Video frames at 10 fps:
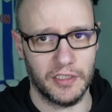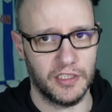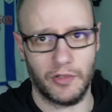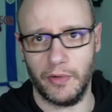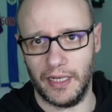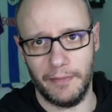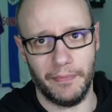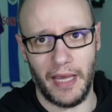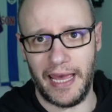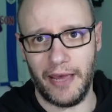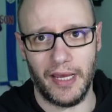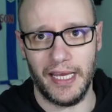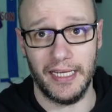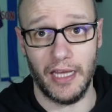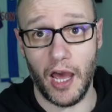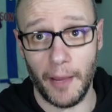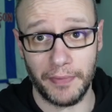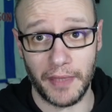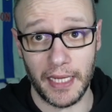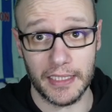just quickly put out an
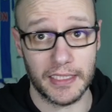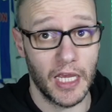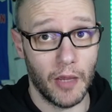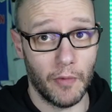update.